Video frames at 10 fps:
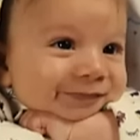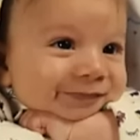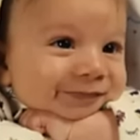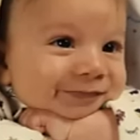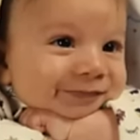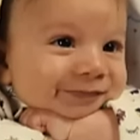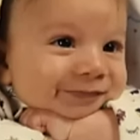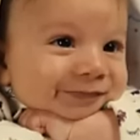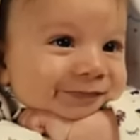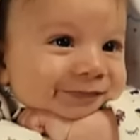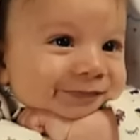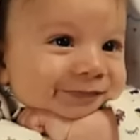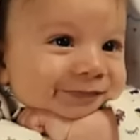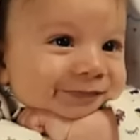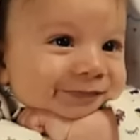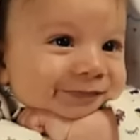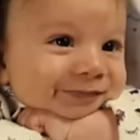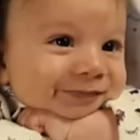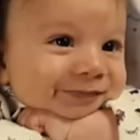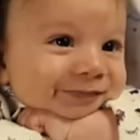
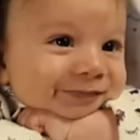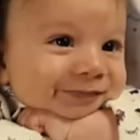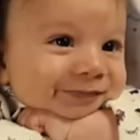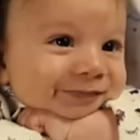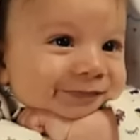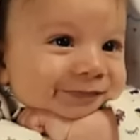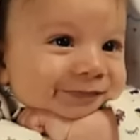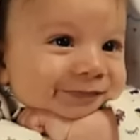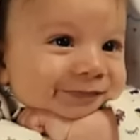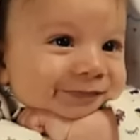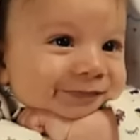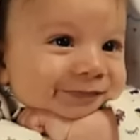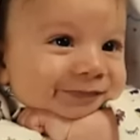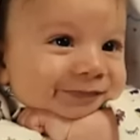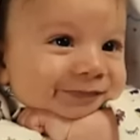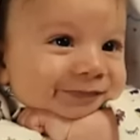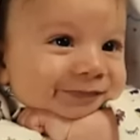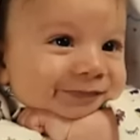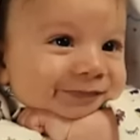(no lip movement)